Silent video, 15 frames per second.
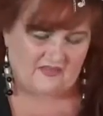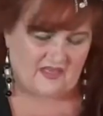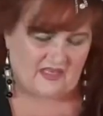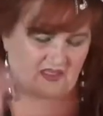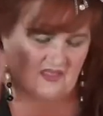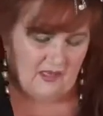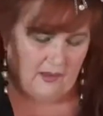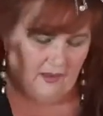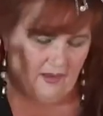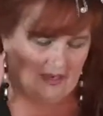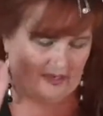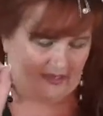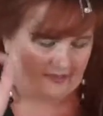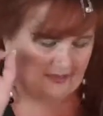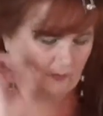in this
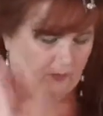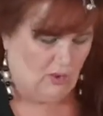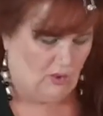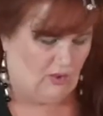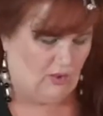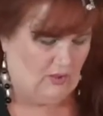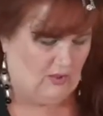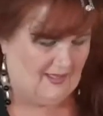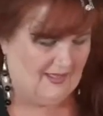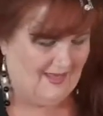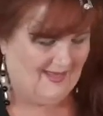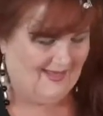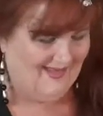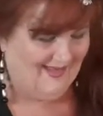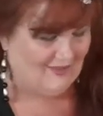little book.
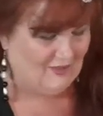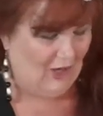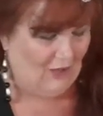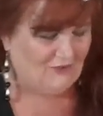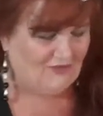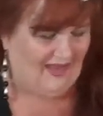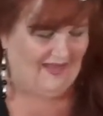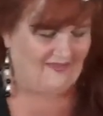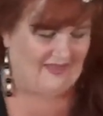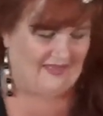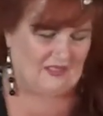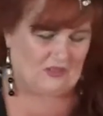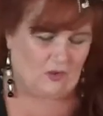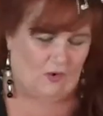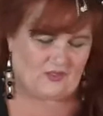Note there that
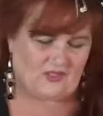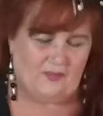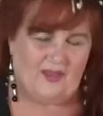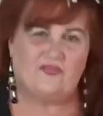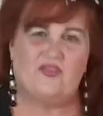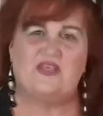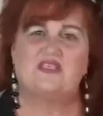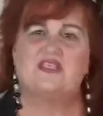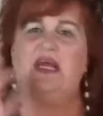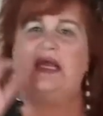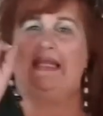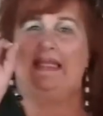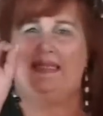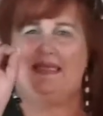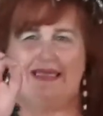he talks about this
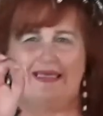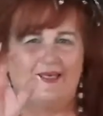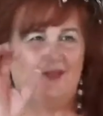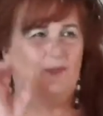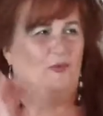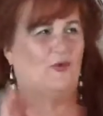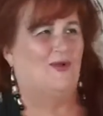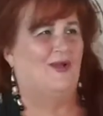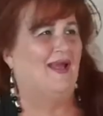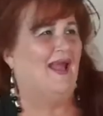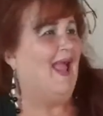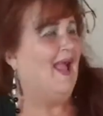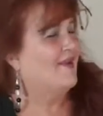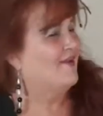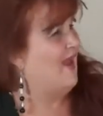little book.
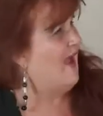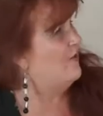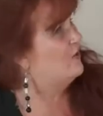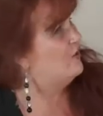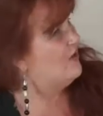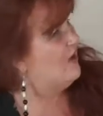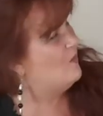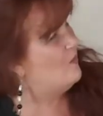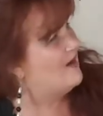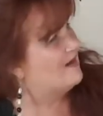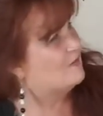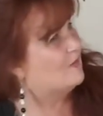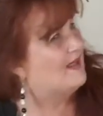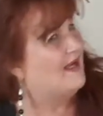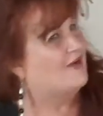Now, you know
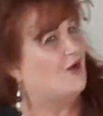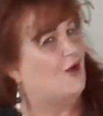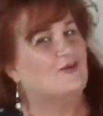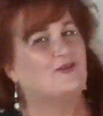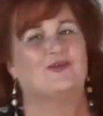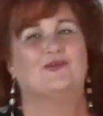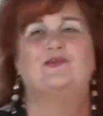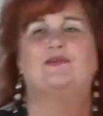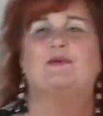what? When I go through